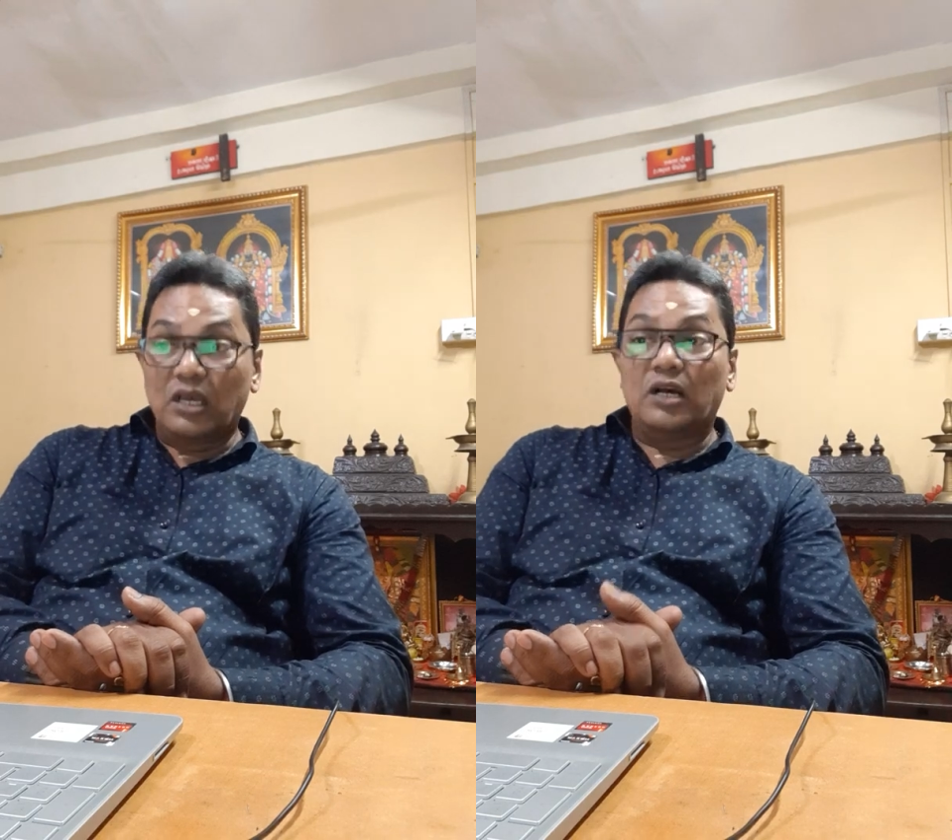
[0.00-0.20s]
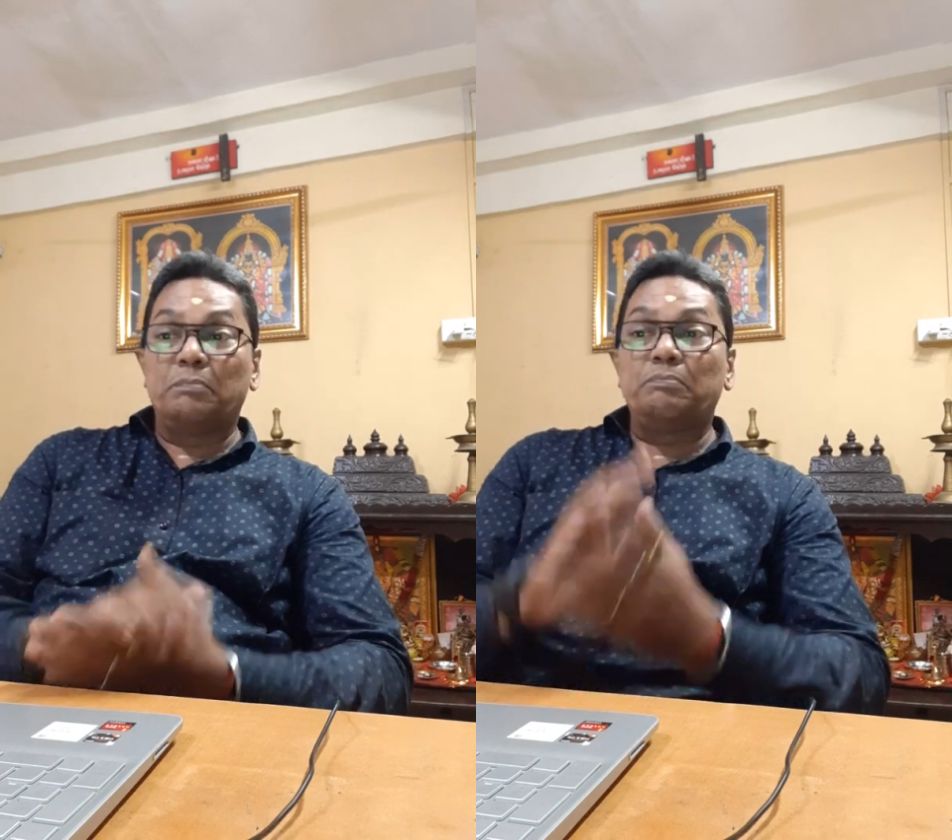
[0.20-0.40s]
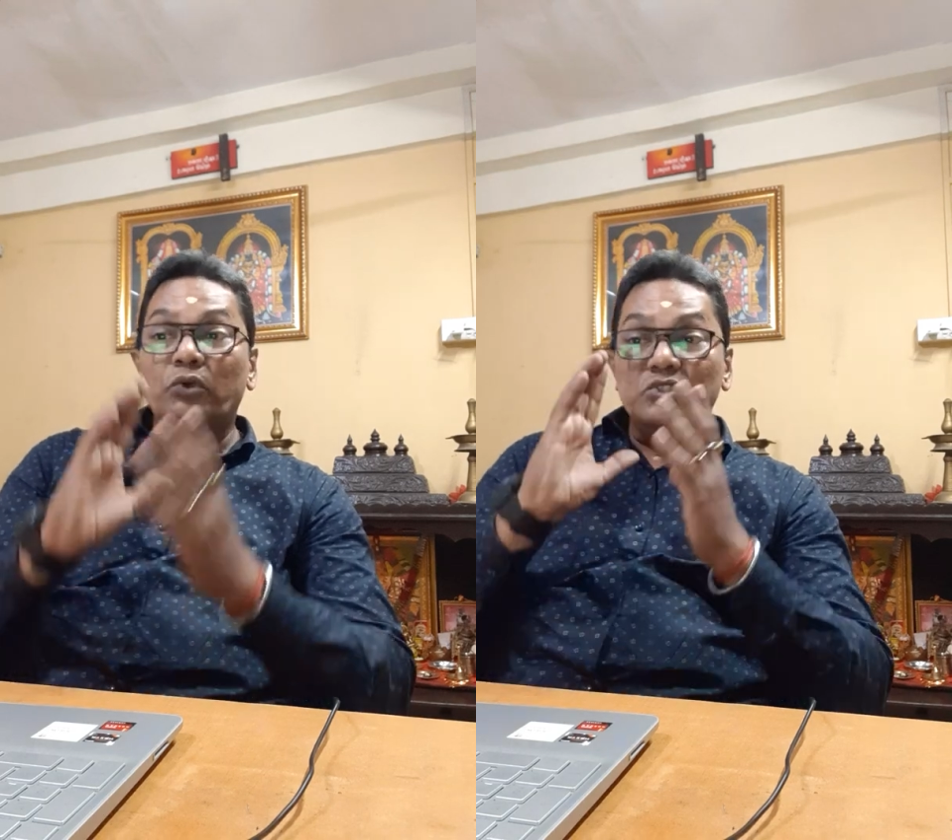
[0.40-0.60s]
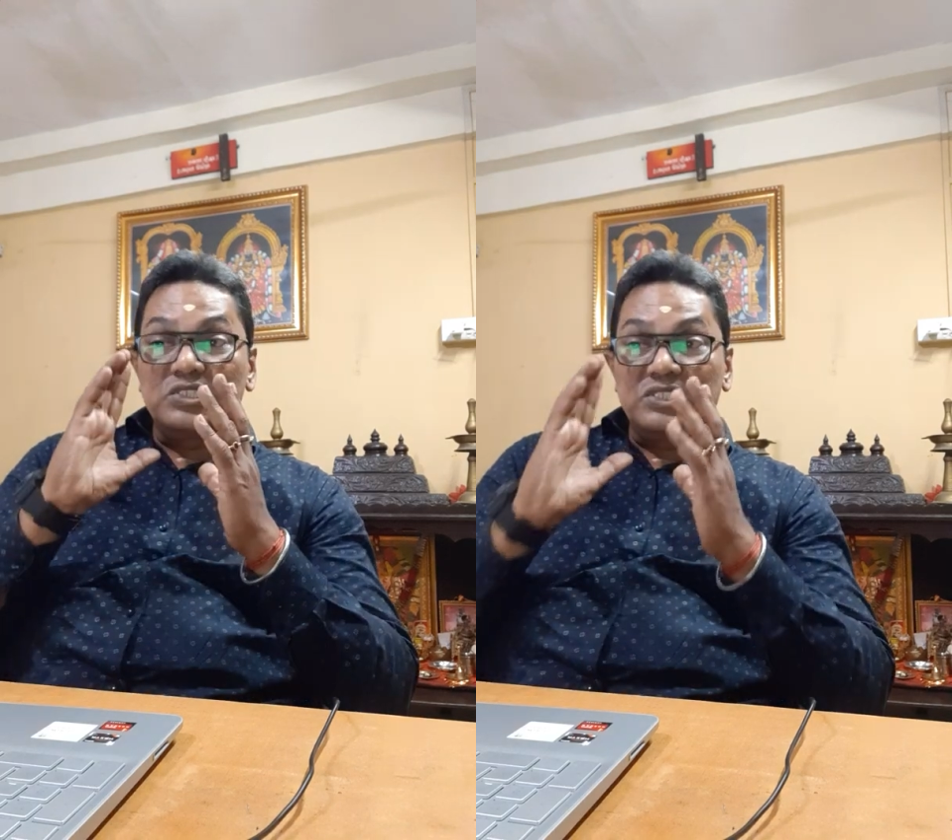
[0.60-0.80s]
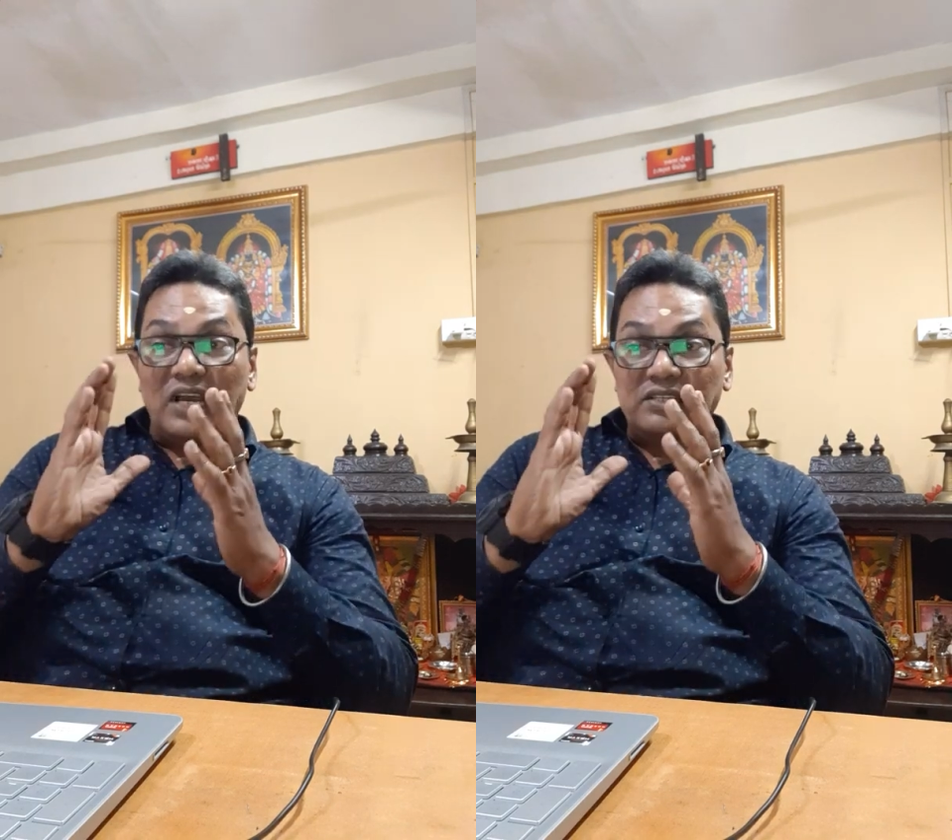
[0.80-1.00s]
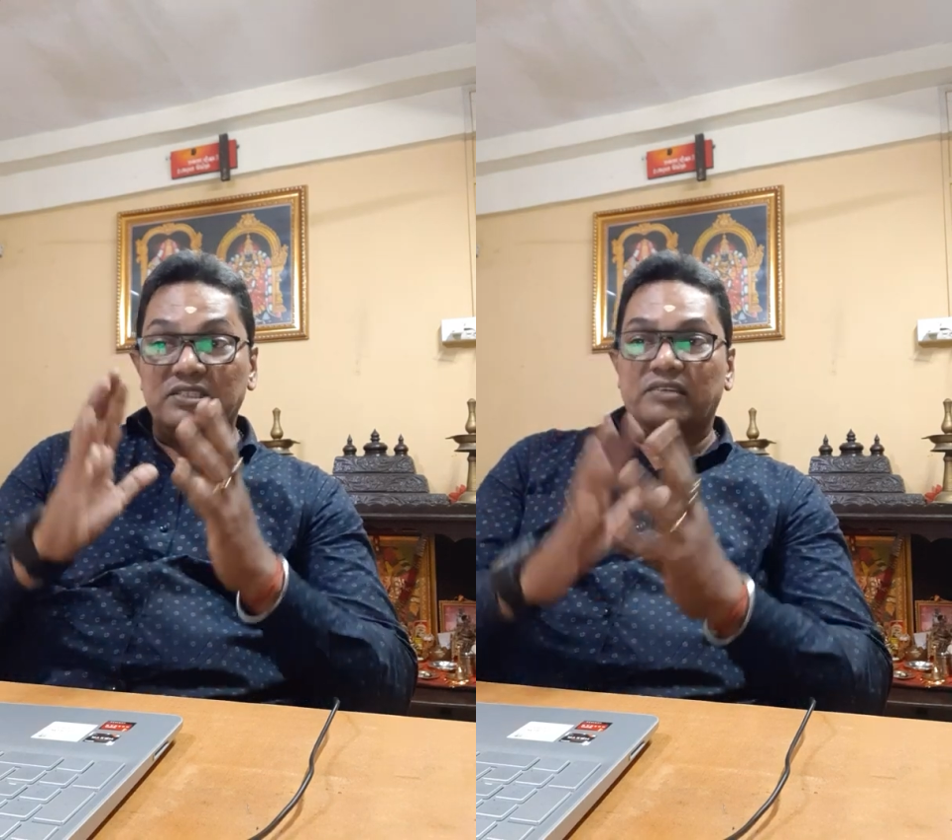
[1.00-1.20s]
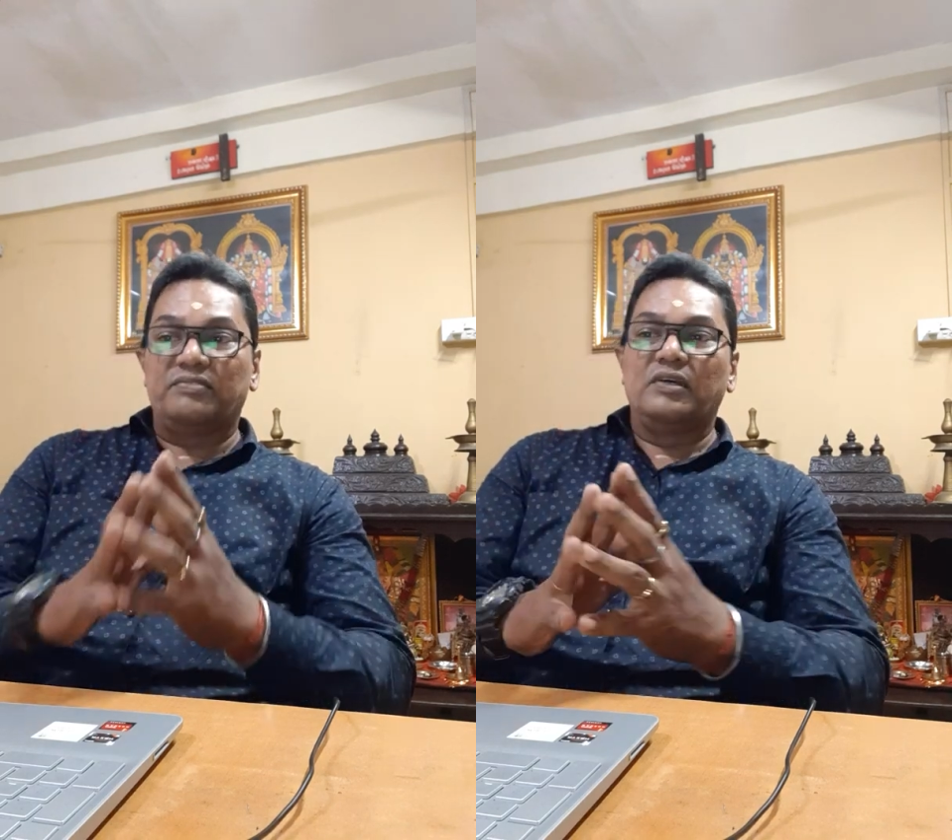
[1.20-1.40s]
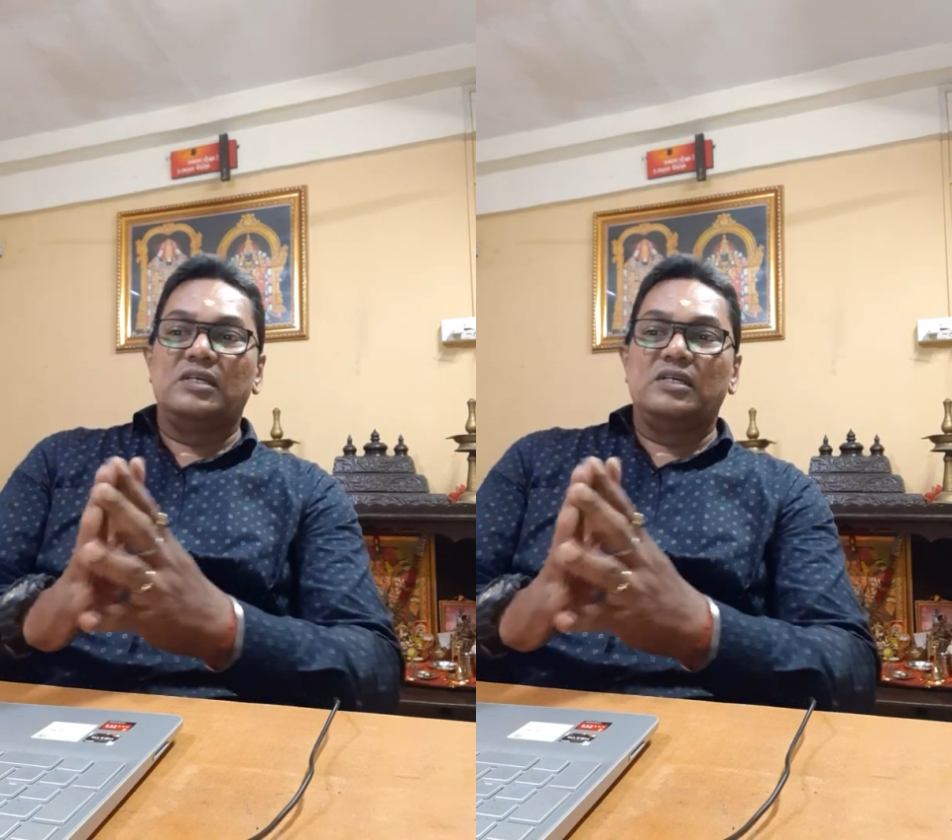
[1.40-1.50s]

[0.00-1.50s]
a productive